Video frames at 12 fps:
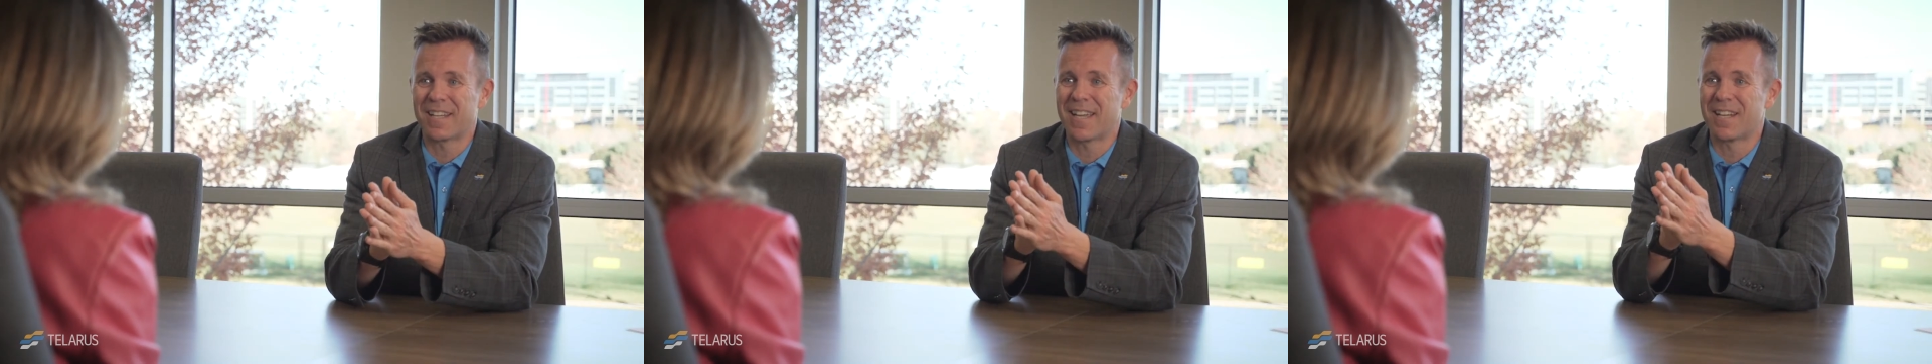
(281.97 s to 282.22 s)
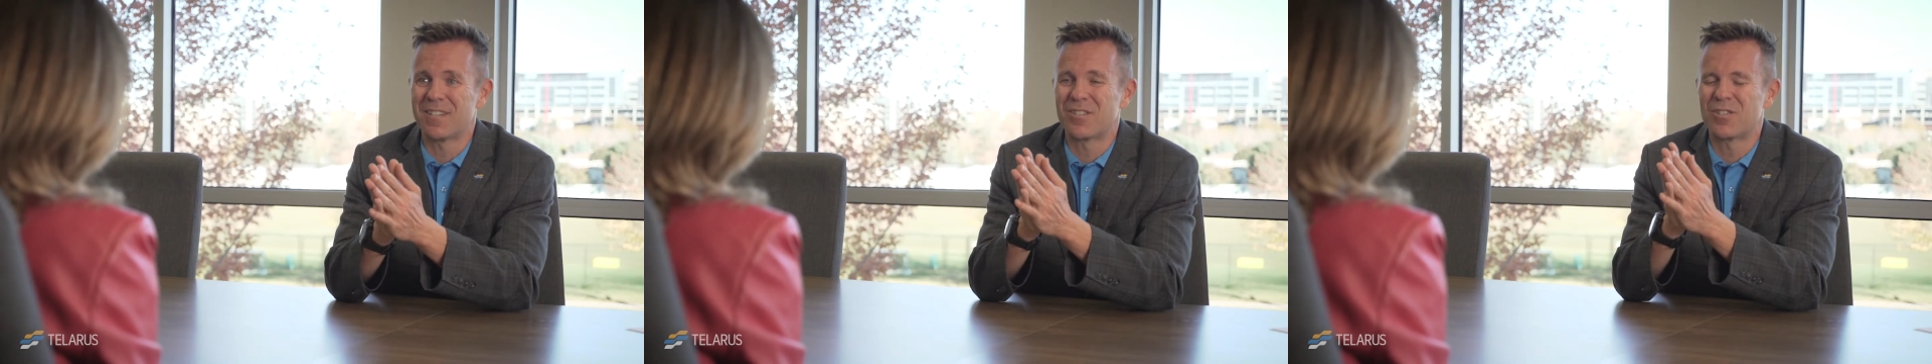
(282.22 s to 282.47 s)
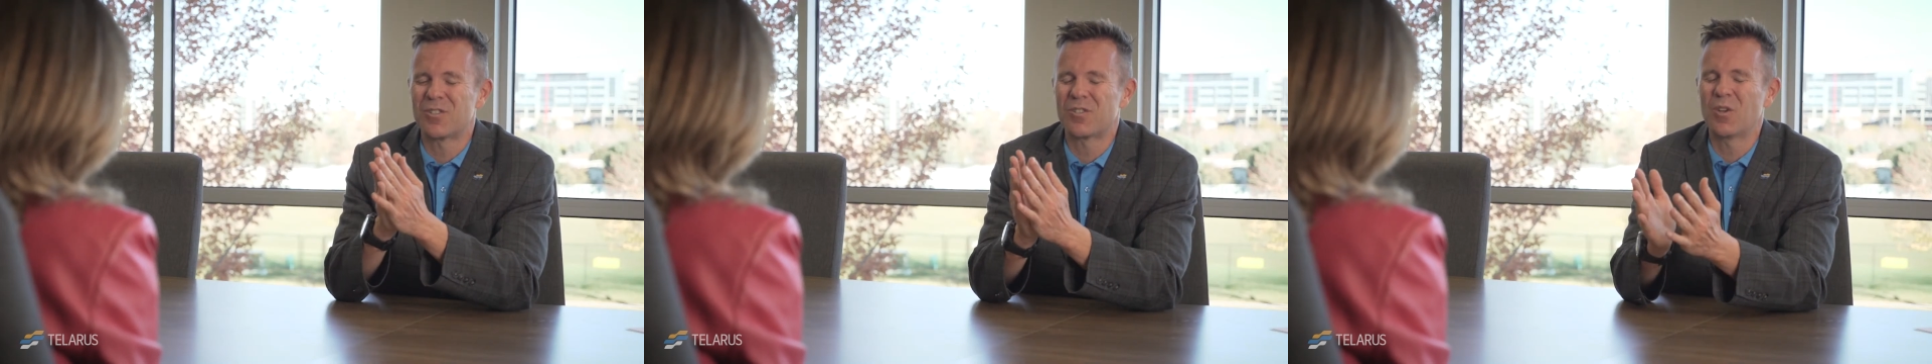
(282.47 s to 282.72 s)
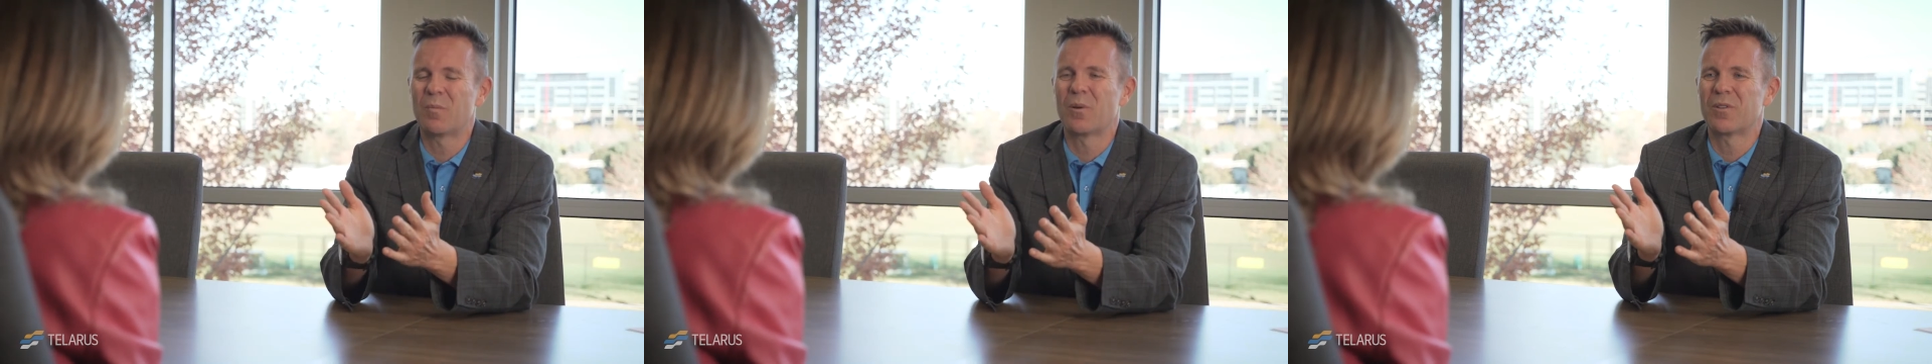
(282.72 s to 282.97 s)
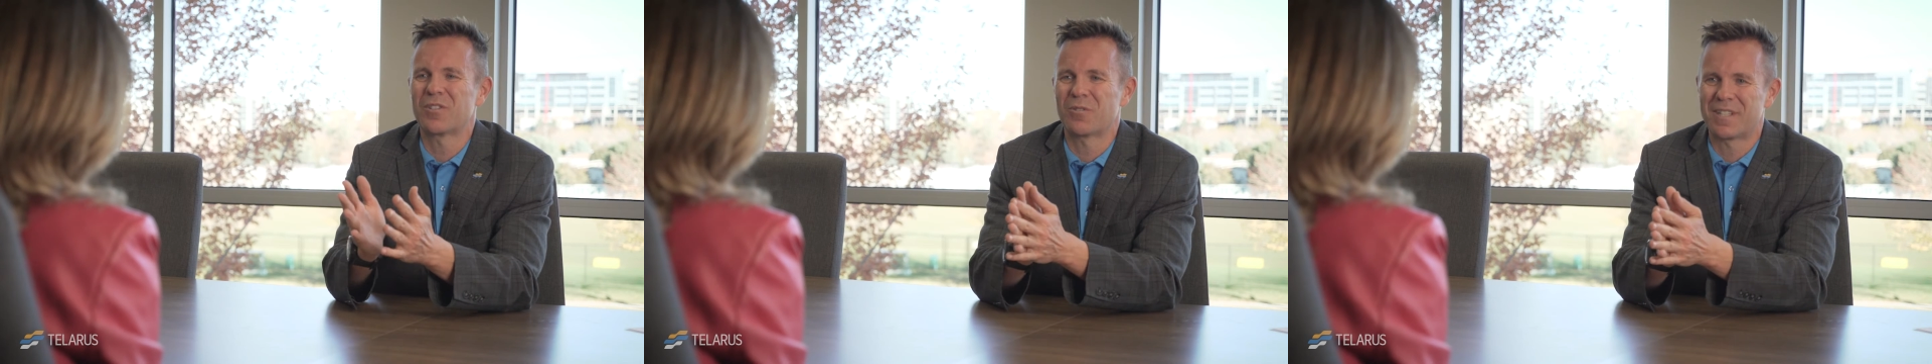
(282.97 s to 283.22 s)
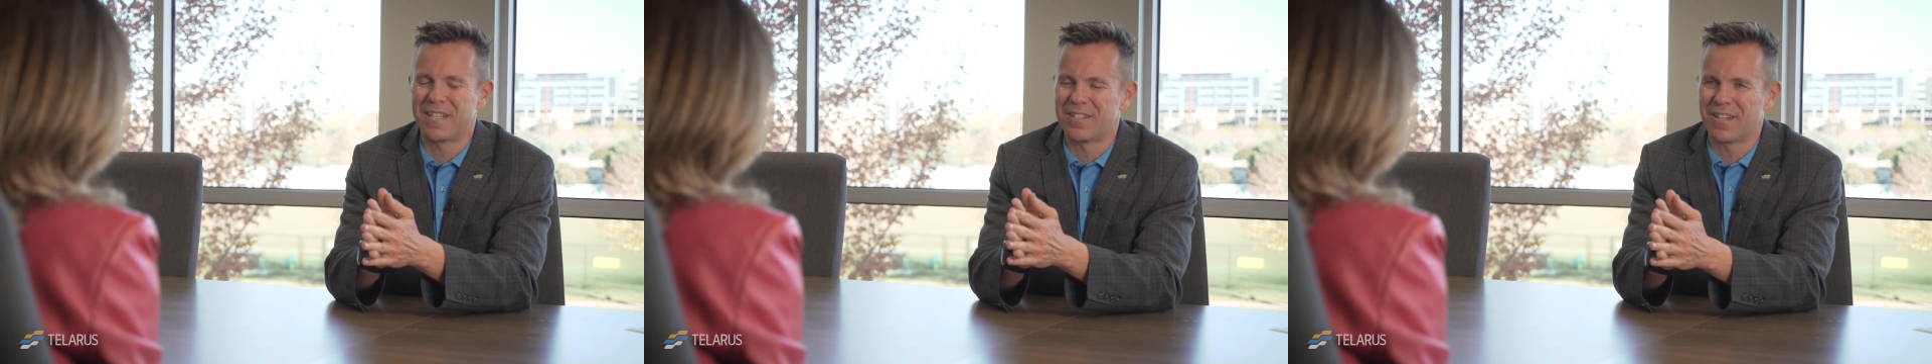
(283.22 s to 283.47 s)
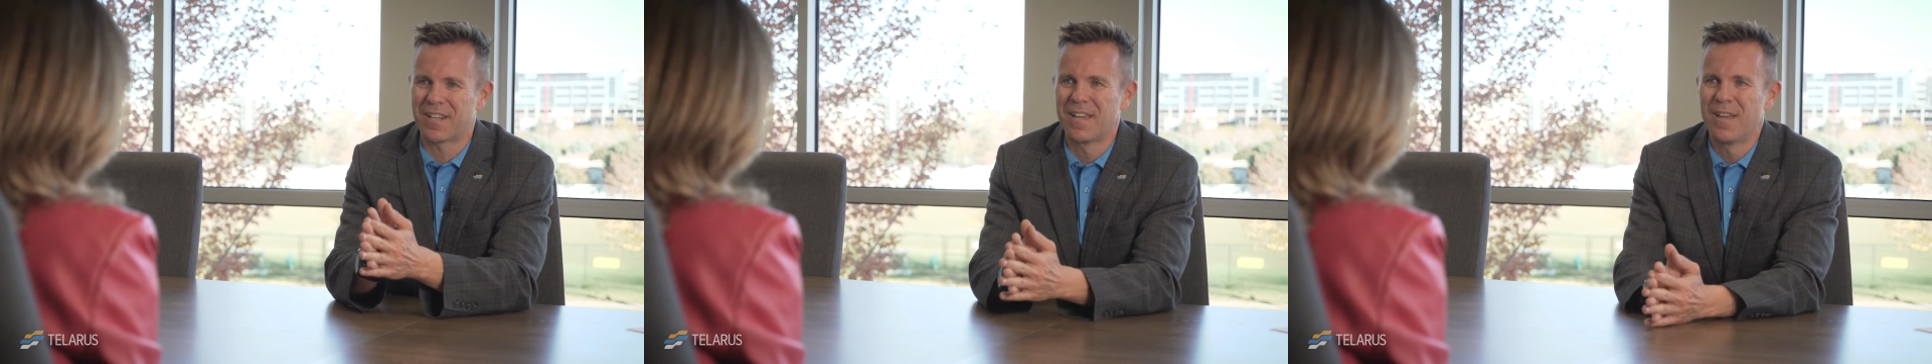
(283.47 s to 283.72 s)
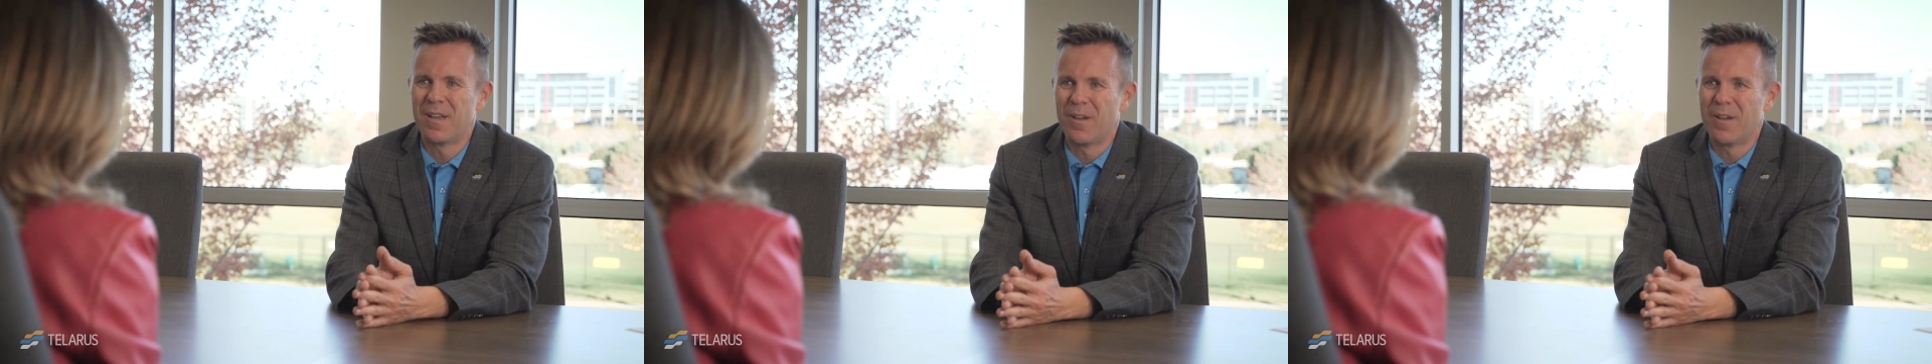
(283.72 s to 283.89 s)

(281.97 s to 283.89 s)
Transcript: Again, super strategic